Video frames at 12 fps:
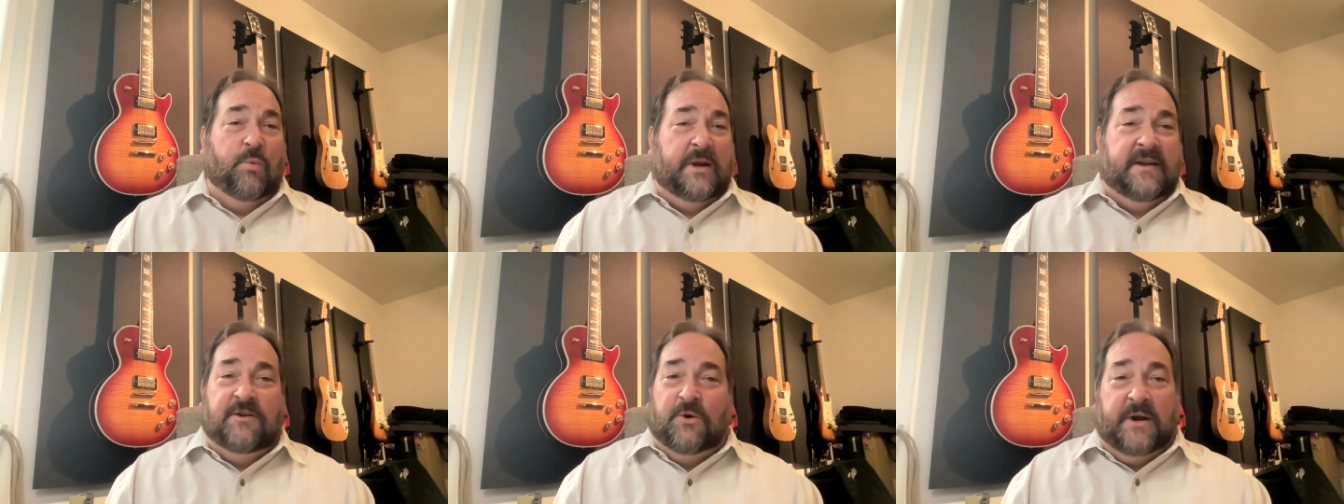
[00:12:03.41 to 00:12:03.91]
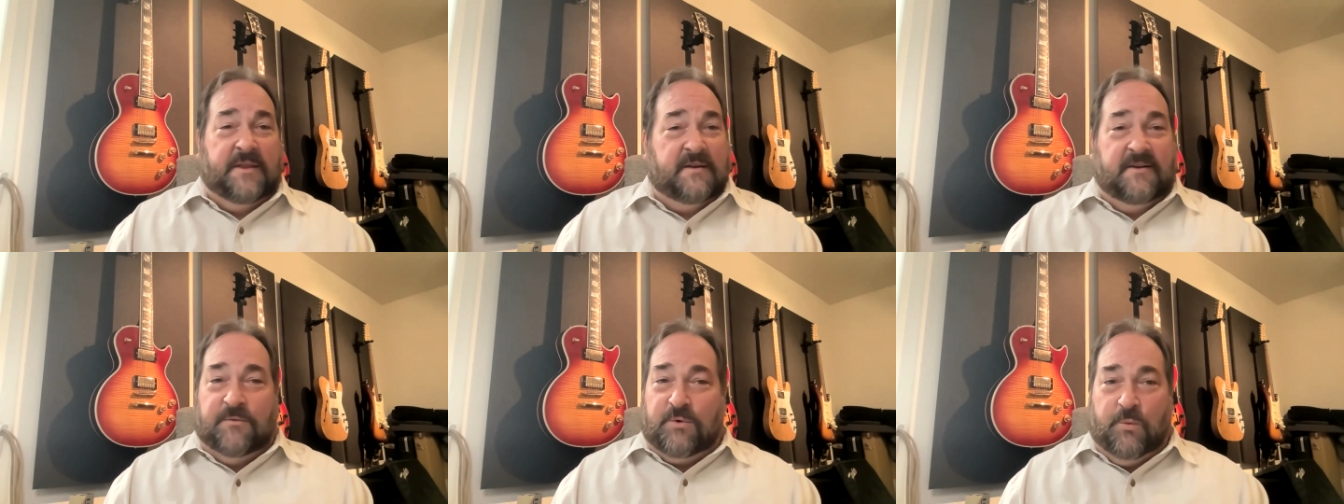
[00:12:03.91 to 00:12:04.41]
We didn't do
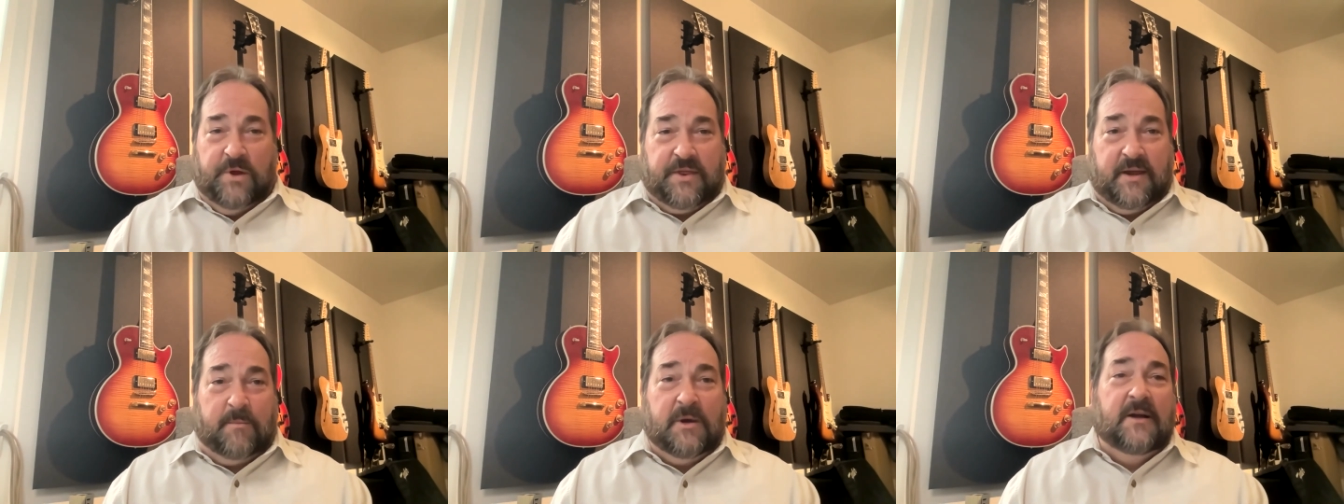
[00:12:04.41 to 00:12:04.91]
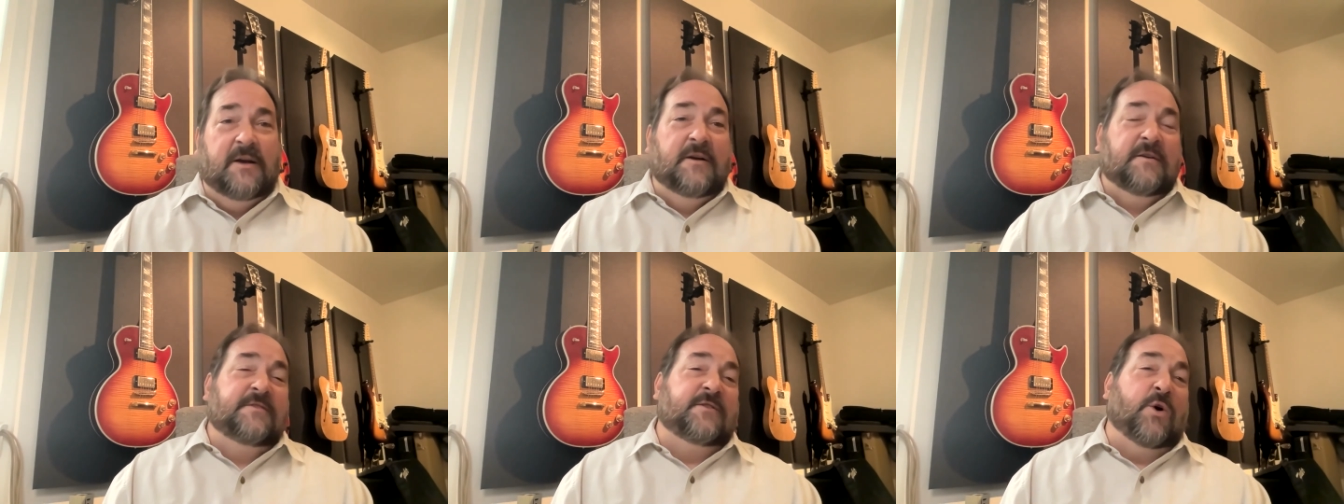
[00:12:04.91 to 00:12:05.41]
anything different with them.
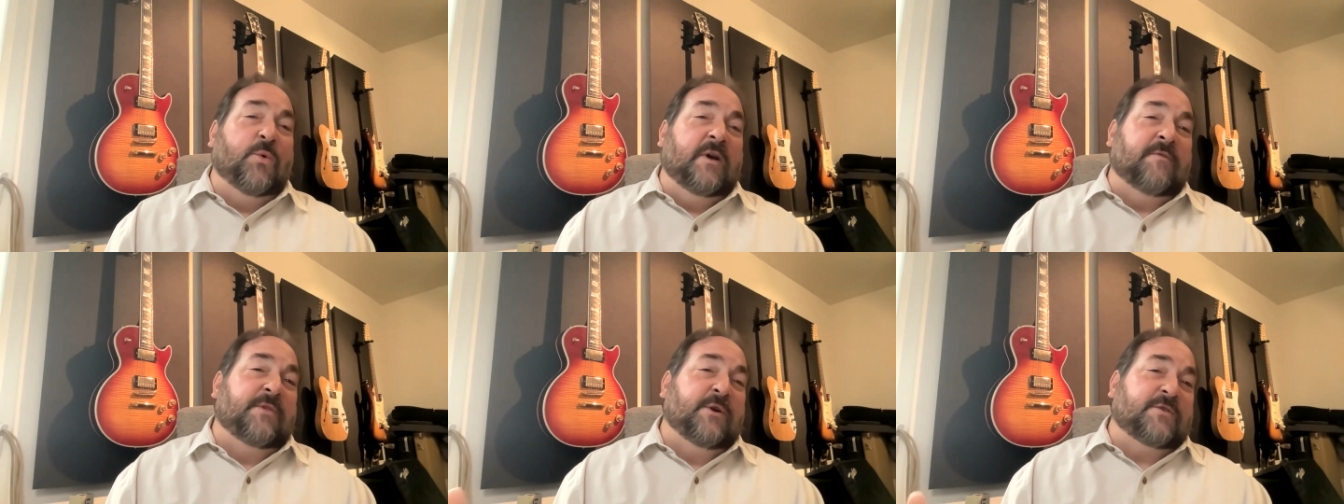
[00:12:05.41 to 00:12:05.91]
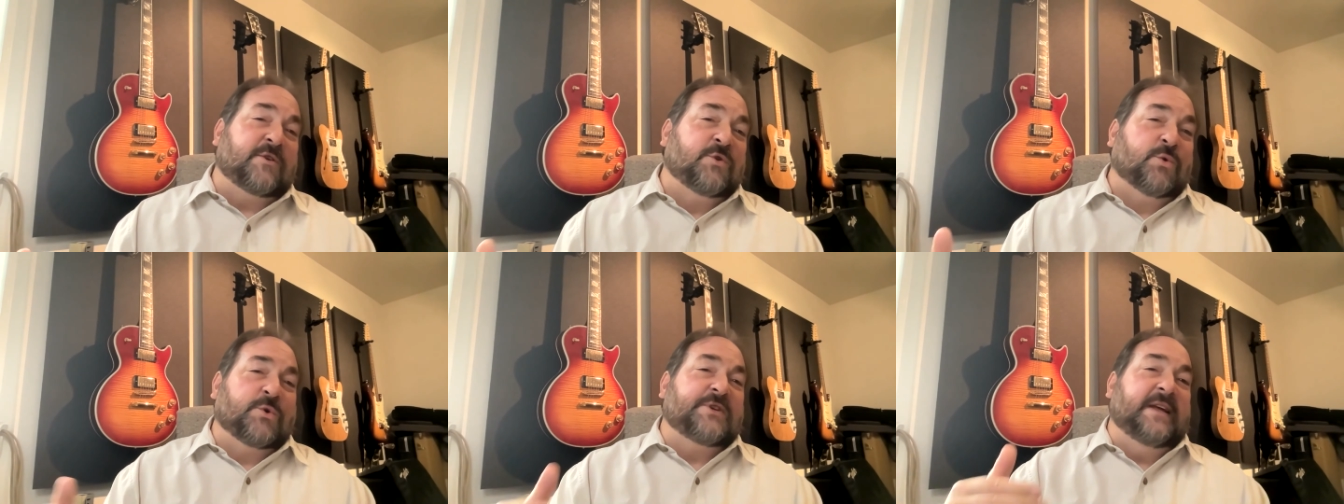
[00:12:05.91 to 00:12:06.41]
So if there's
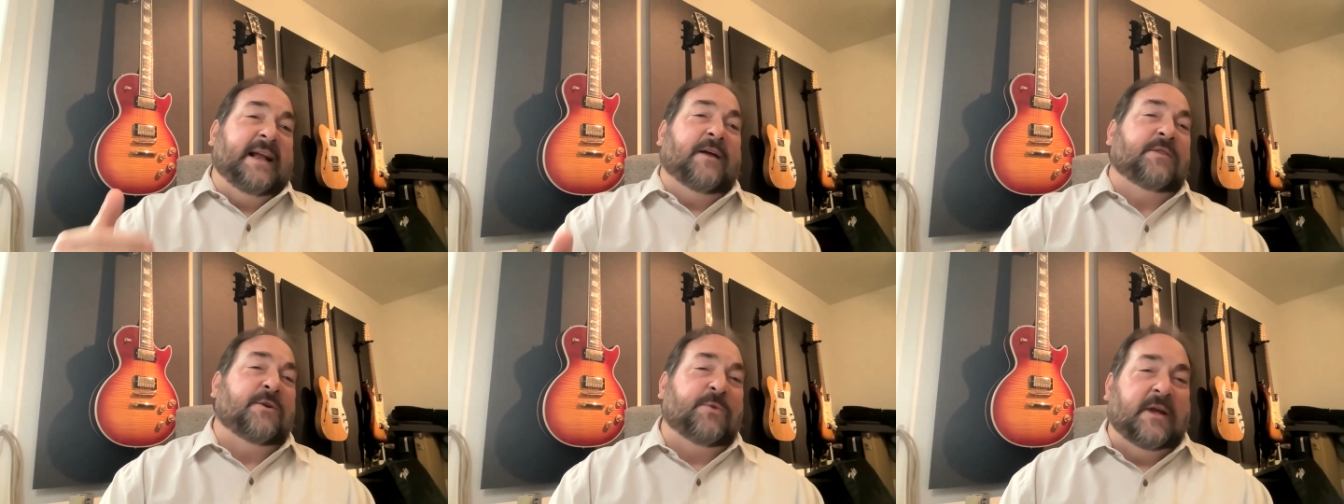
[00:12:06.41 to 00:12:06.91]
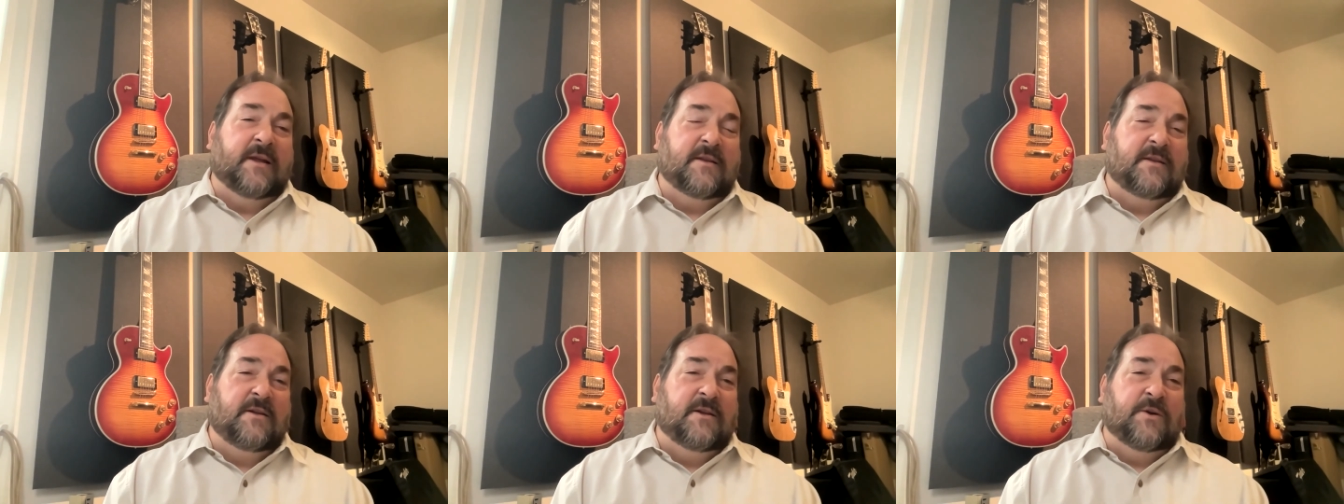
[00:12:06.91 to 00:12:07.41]
a tool set out there
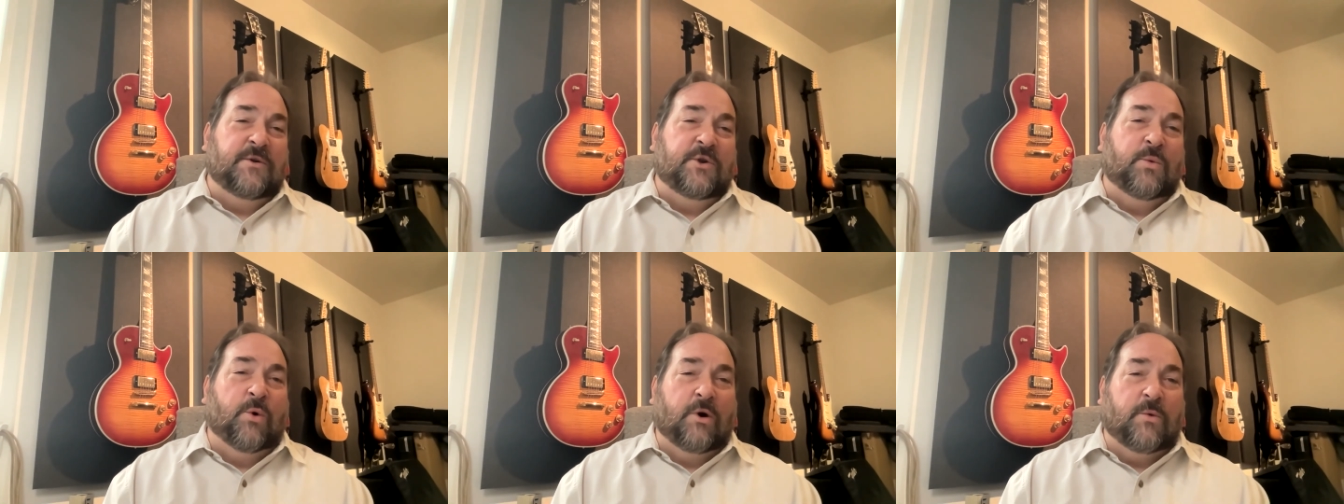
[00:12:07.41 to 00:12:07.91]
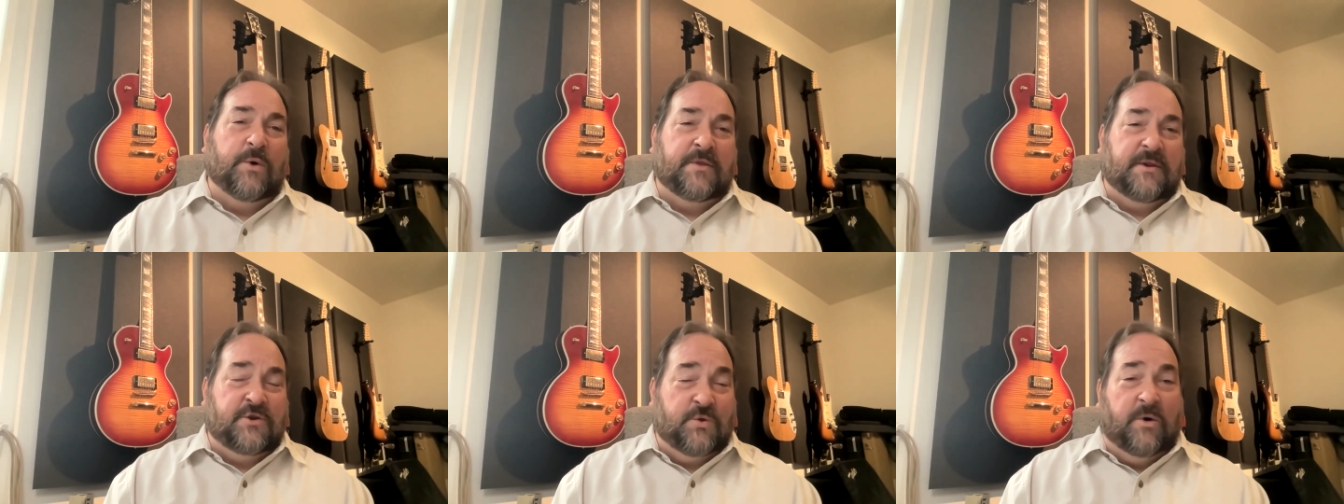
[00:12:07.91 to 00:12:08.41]
that you know you work
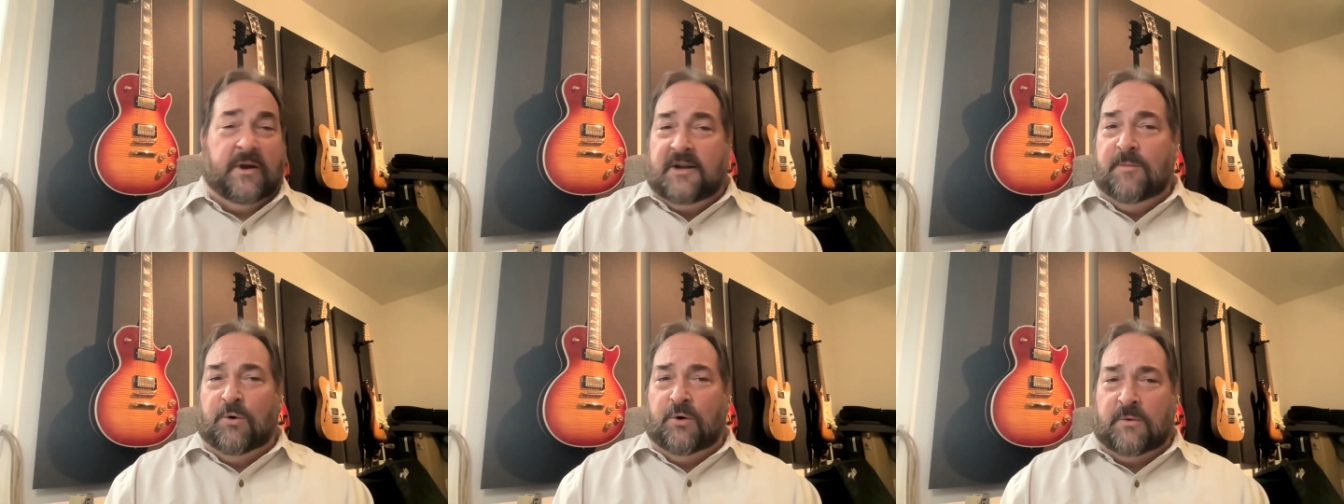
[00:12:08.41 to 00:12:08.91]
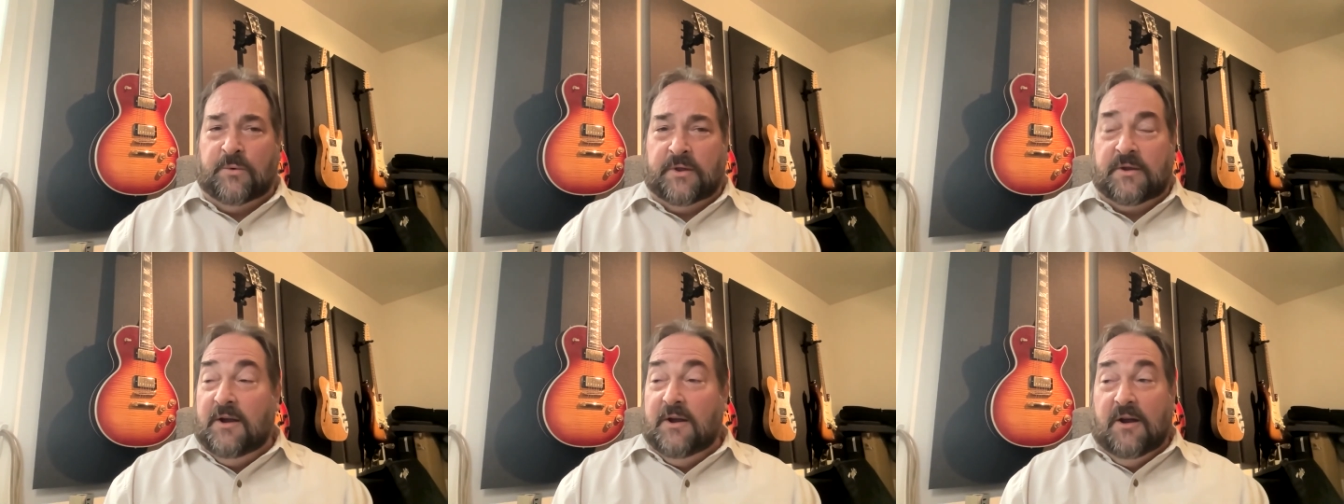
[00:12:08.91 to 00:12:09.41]
with that you want to keep working
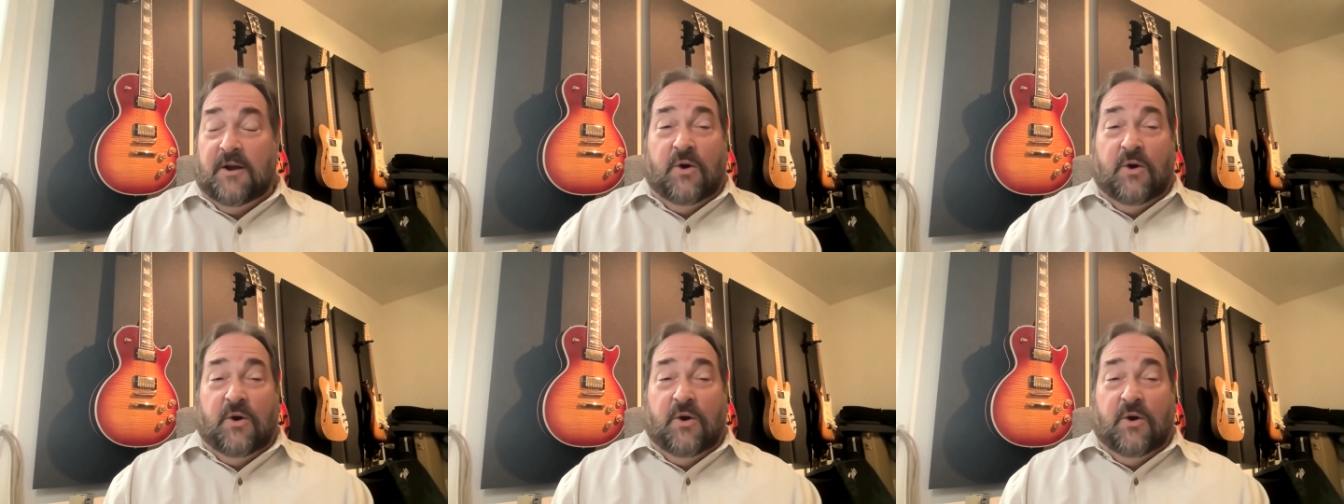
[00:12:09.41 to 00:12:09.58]
with,